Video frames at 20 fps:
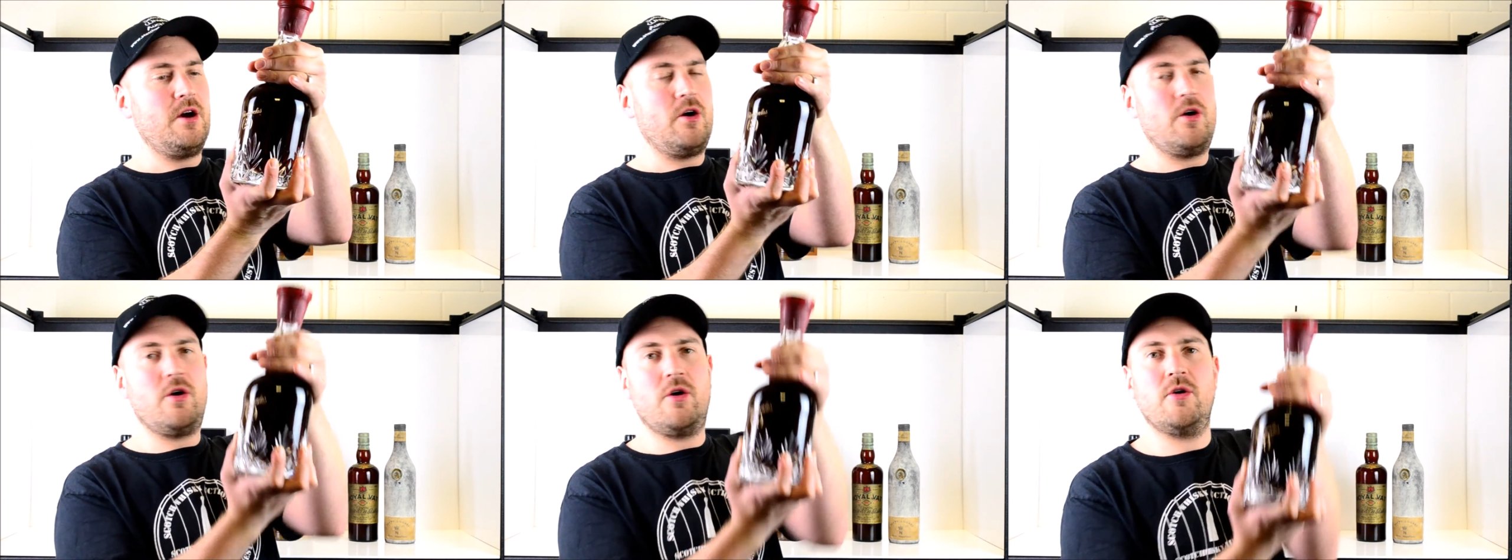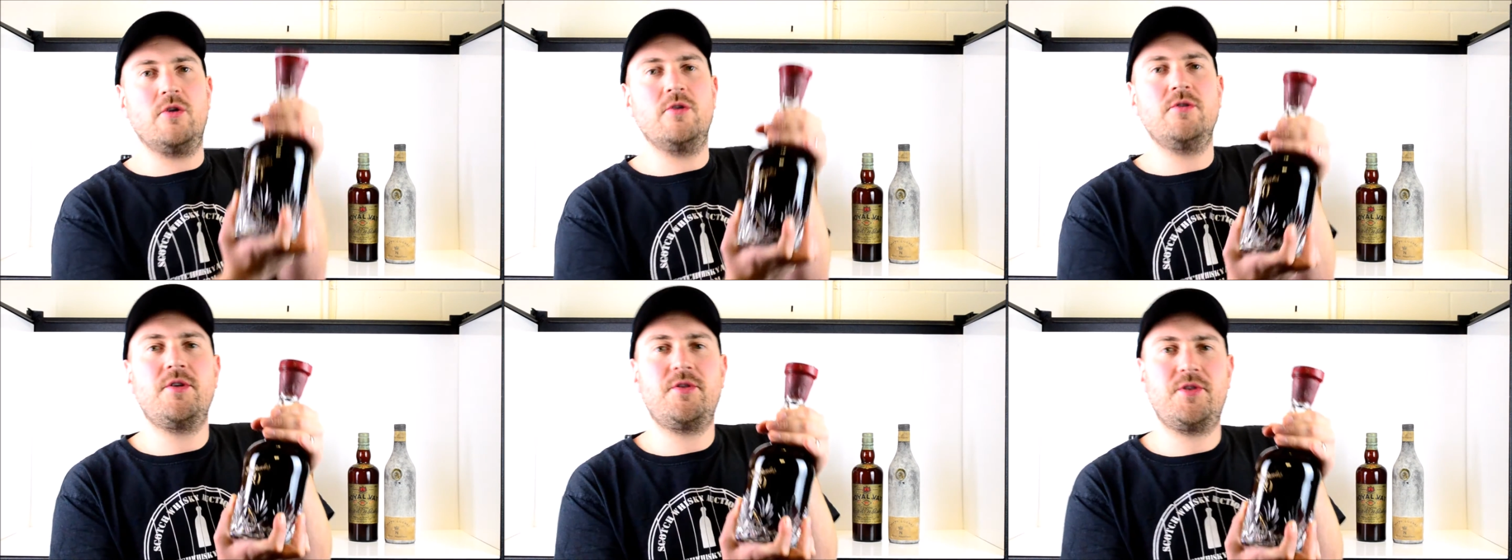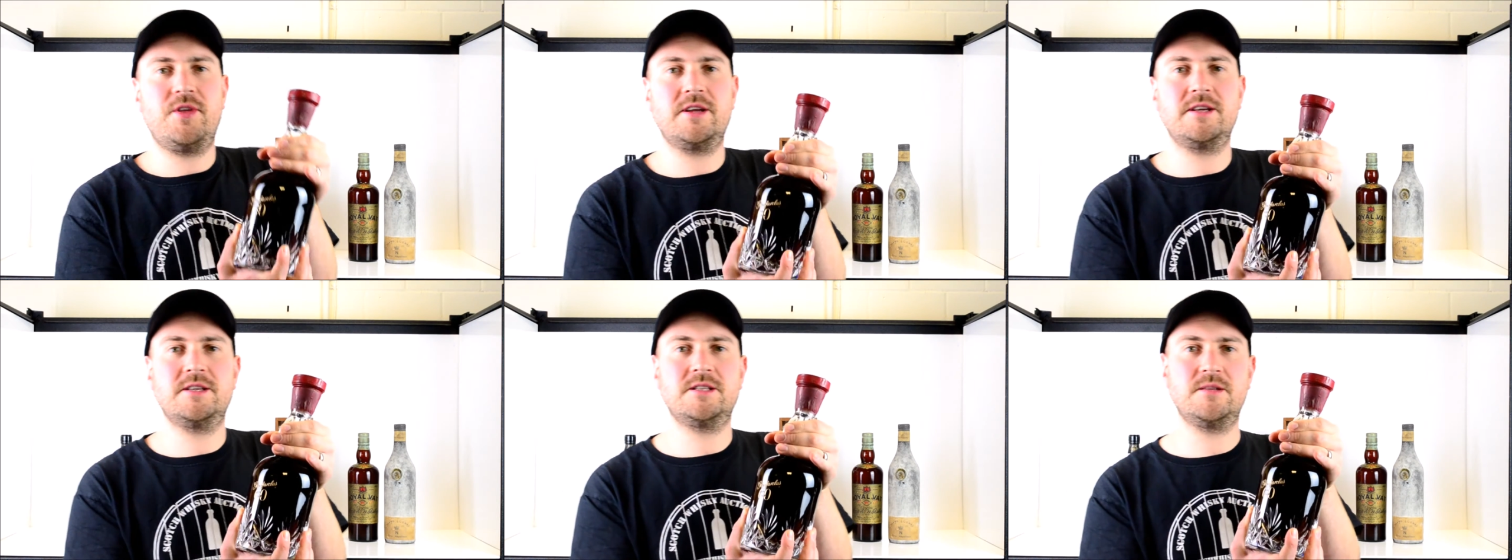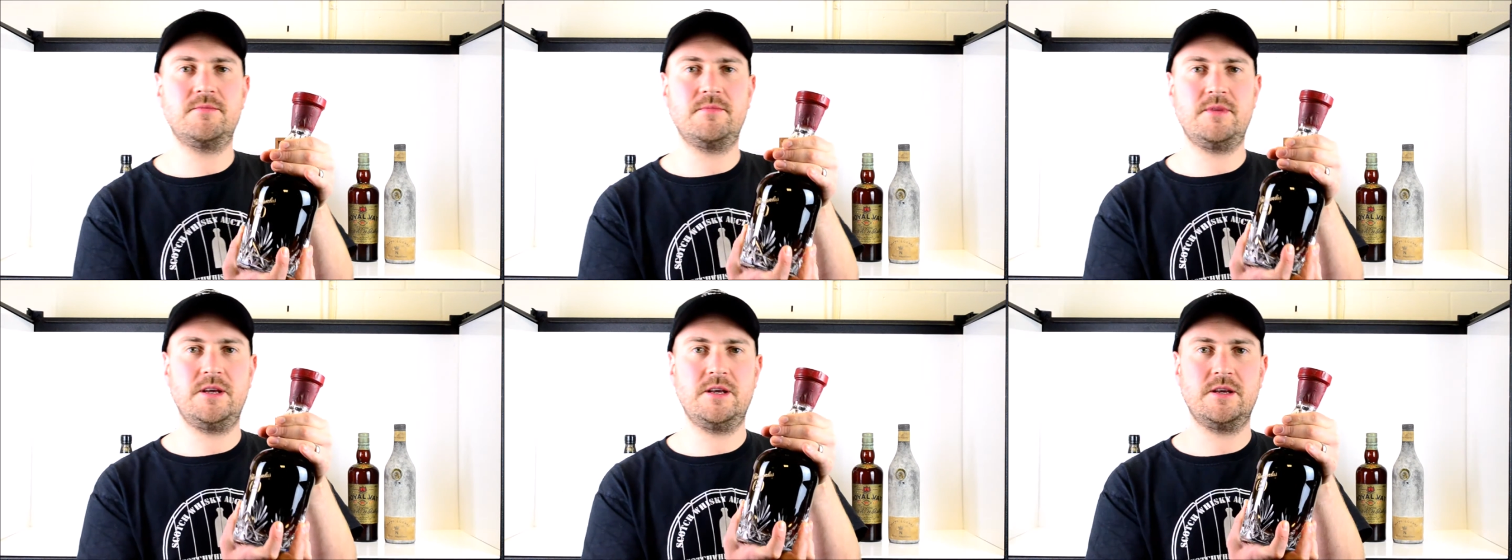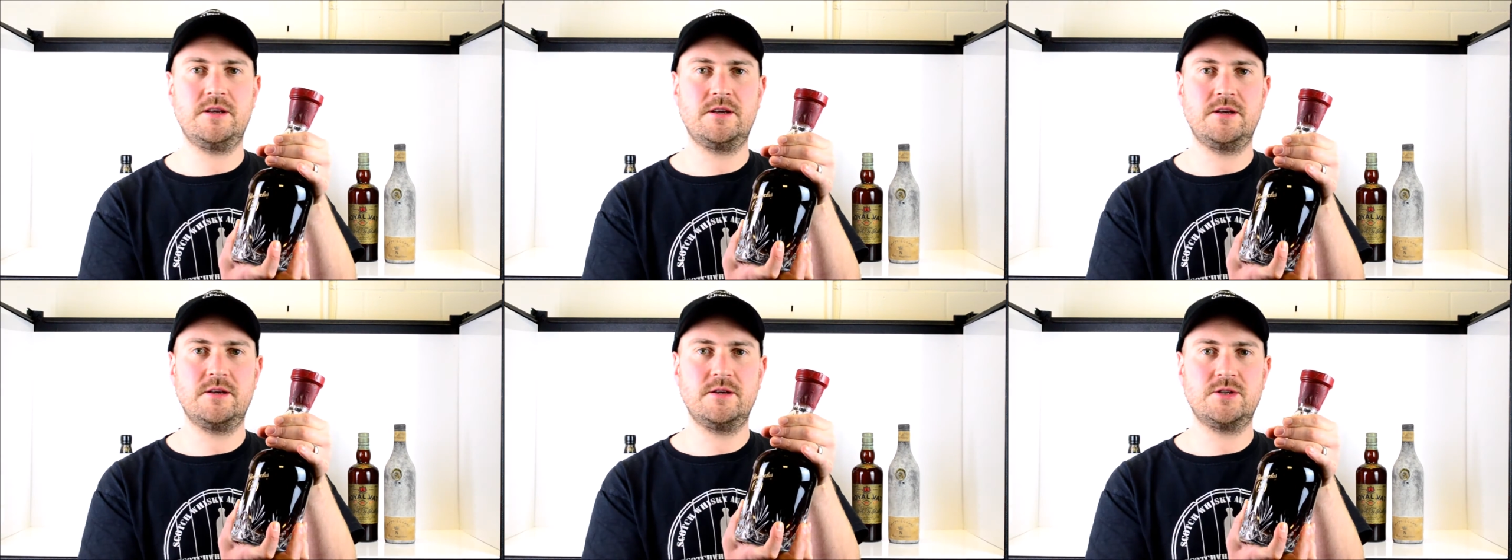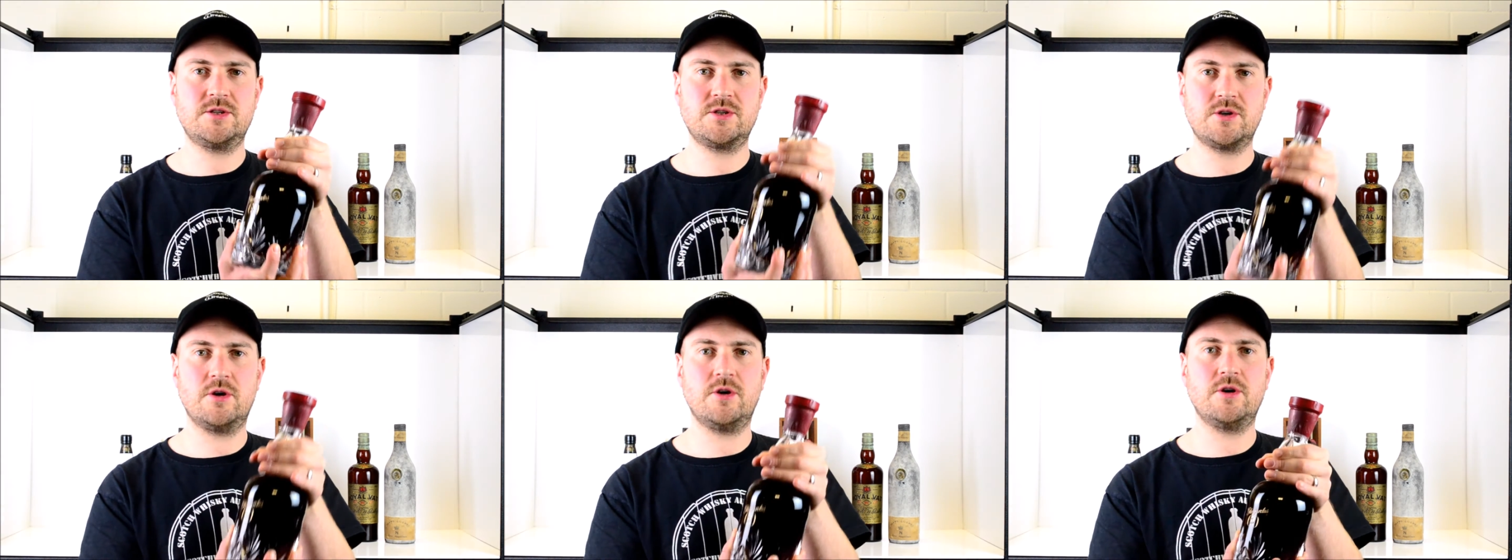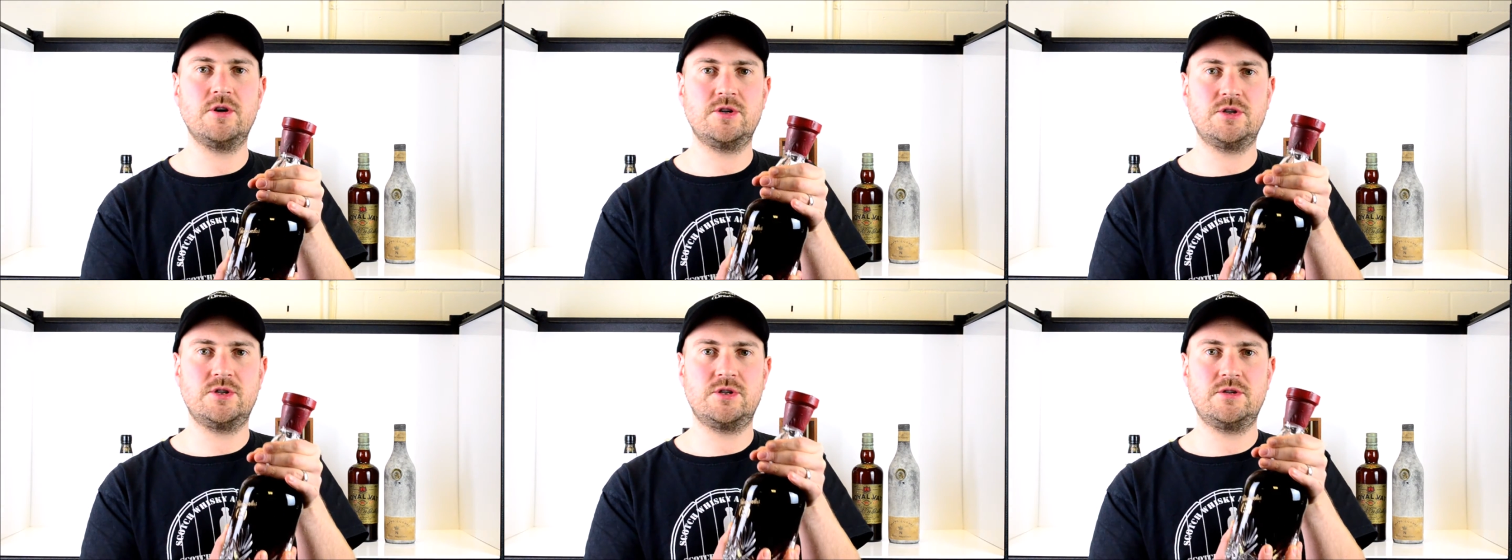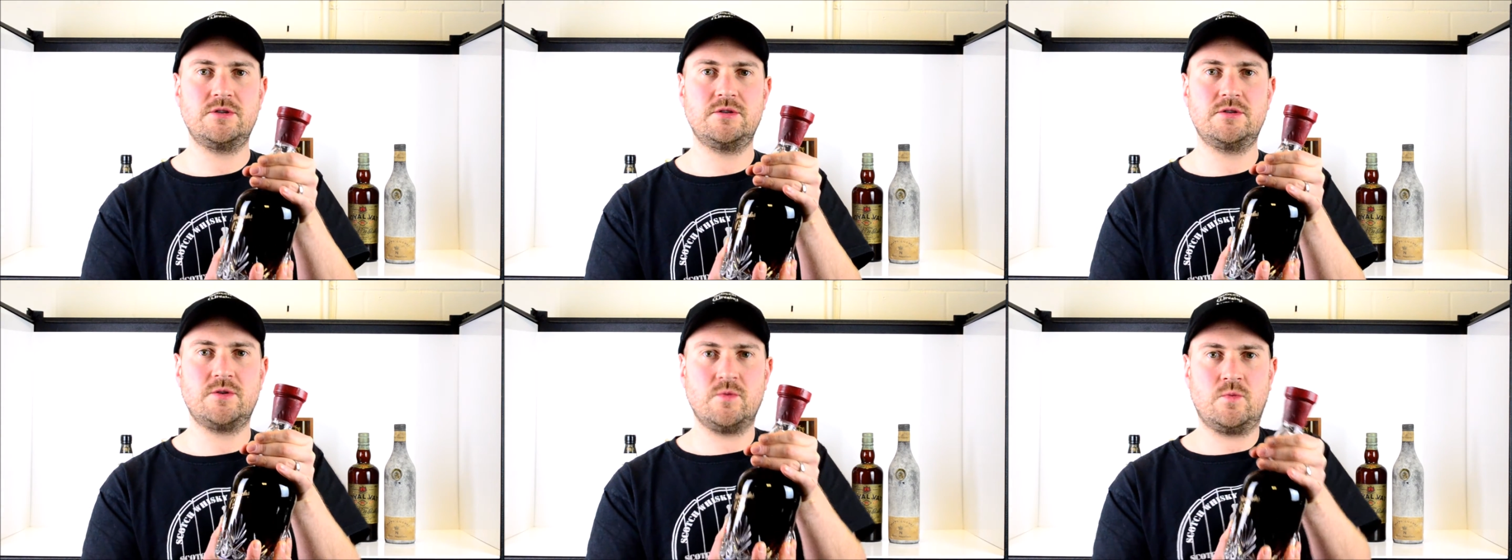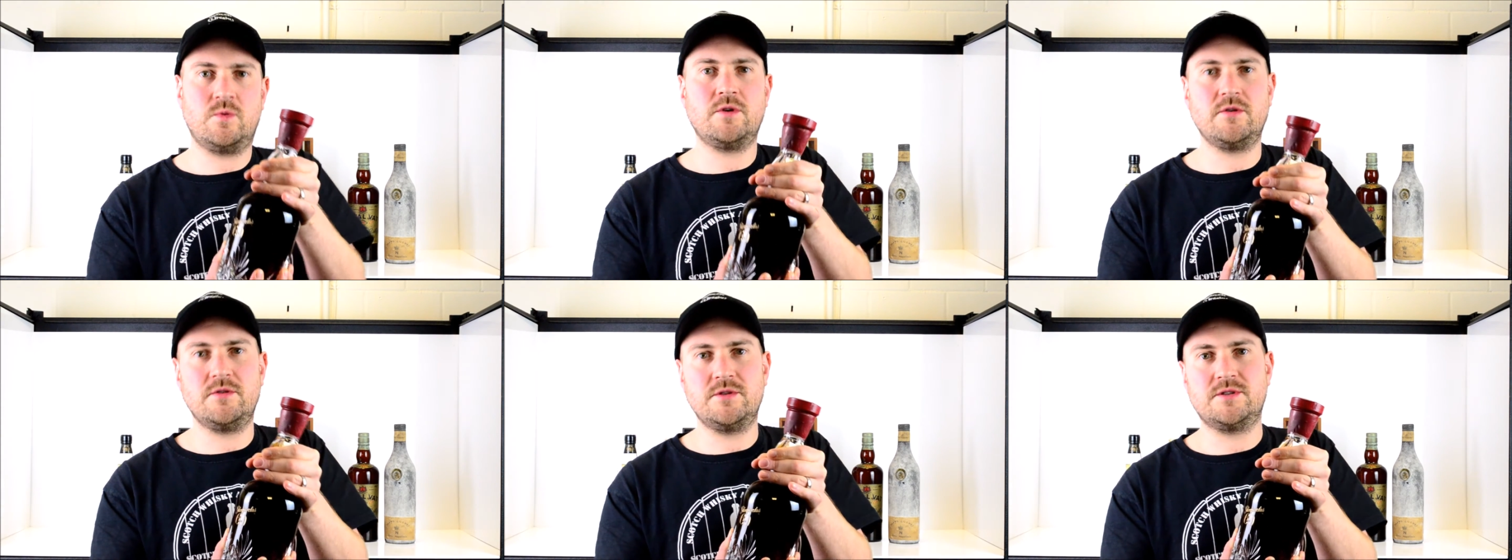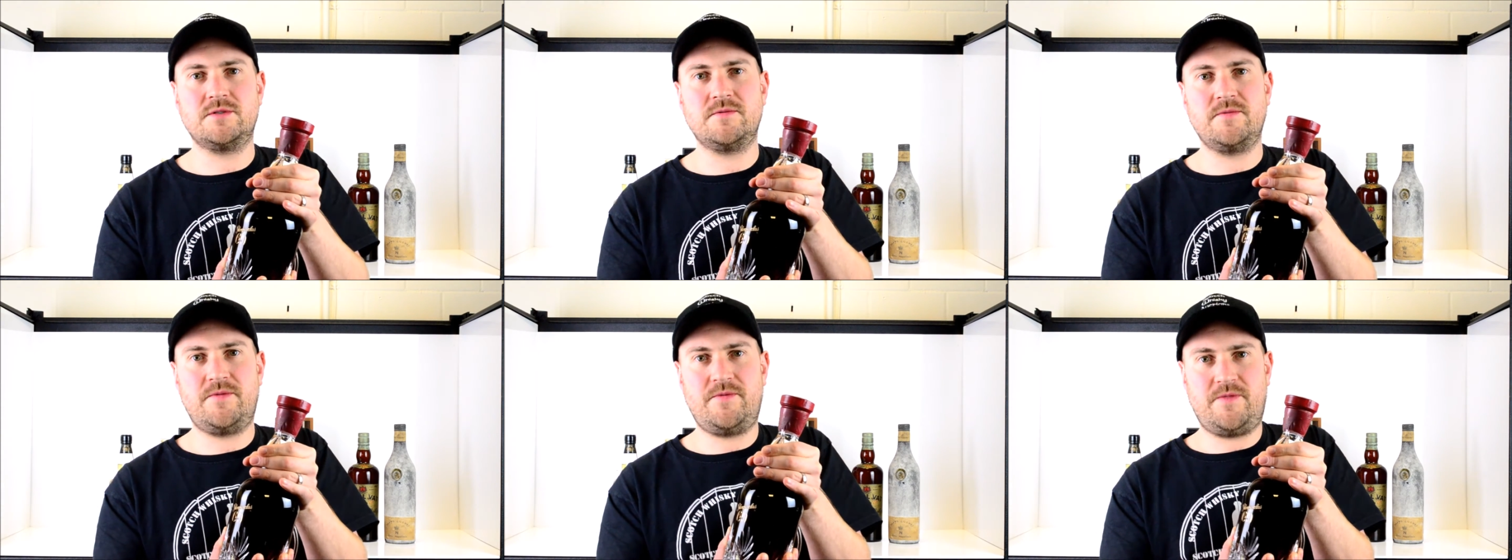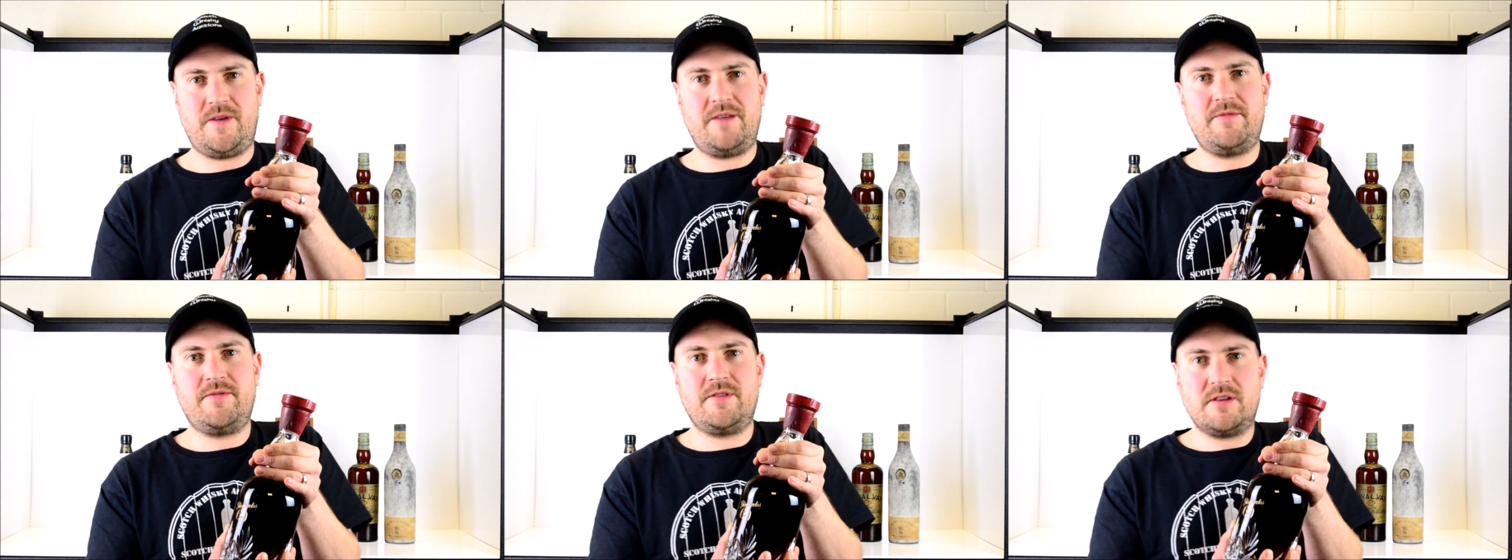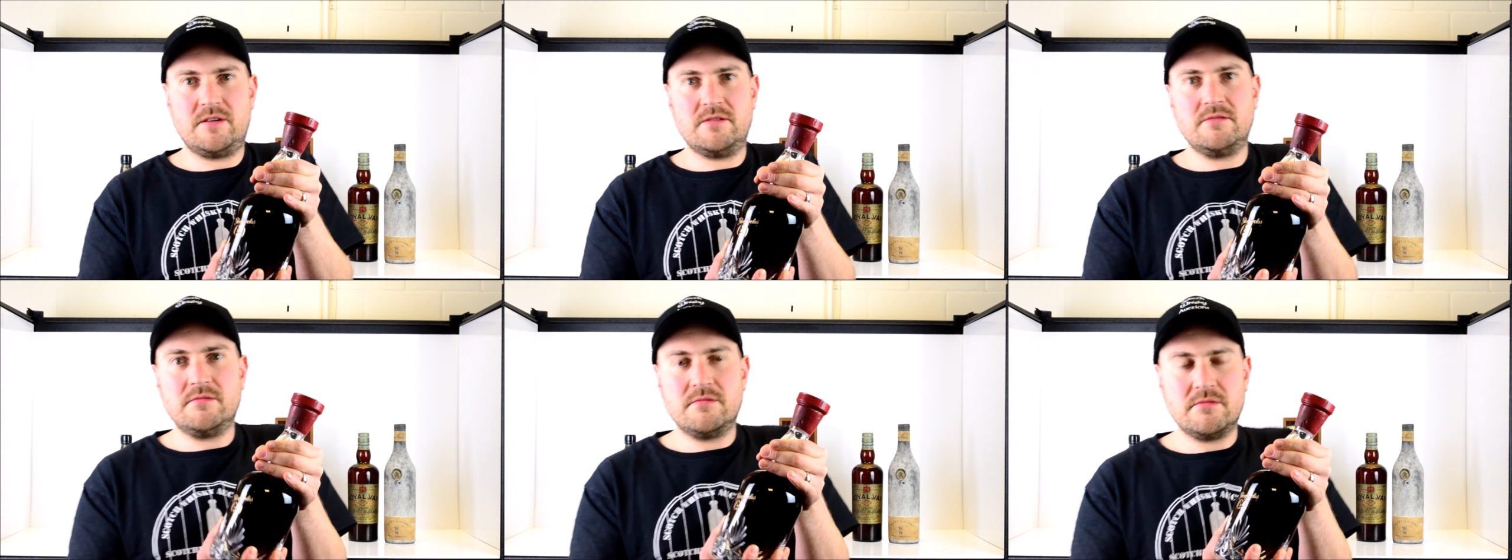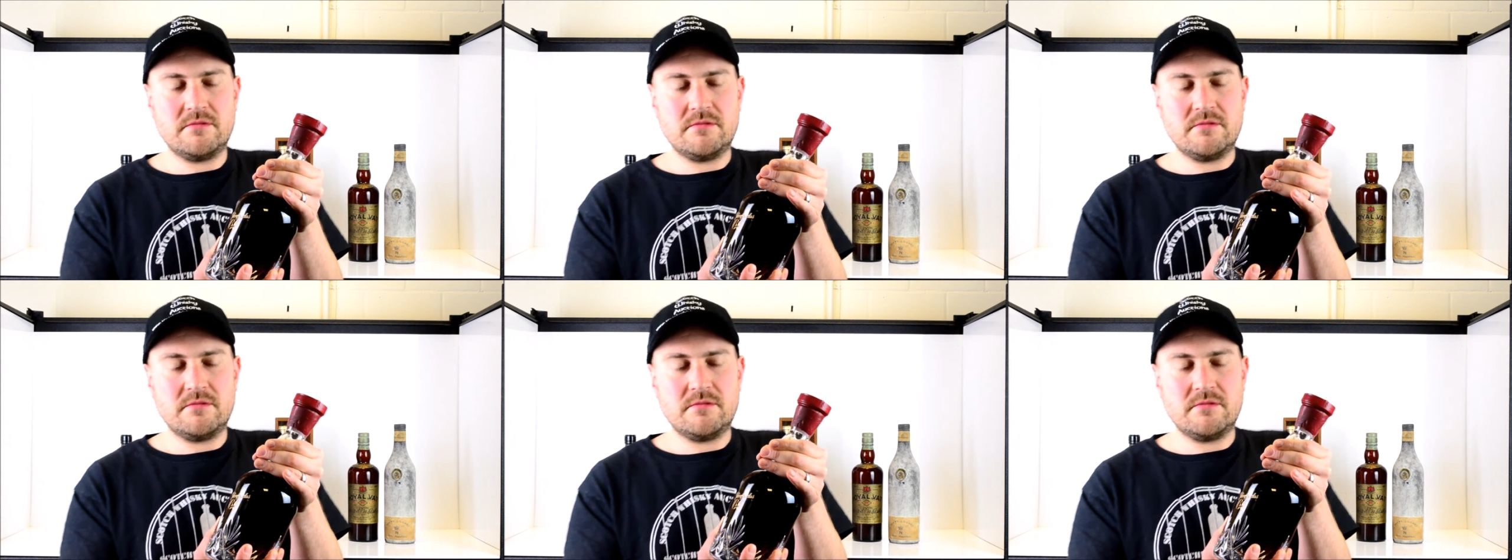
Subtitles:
all the things that make Scotch the world's favourite